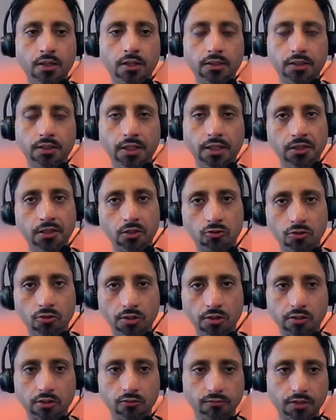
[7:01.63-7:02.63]
then the
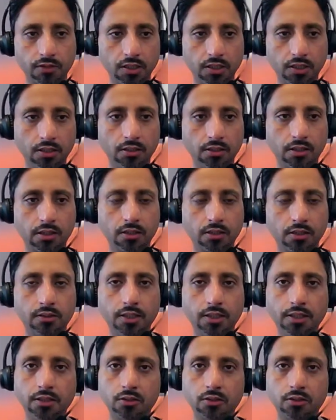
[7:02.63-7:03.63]
cost of sales,
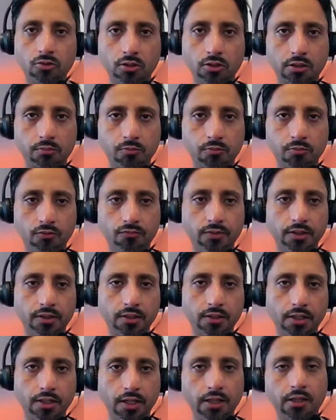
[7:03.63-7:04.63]
then the gross
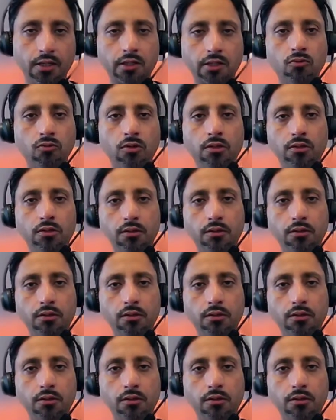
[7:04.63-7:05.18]
profit, and so on.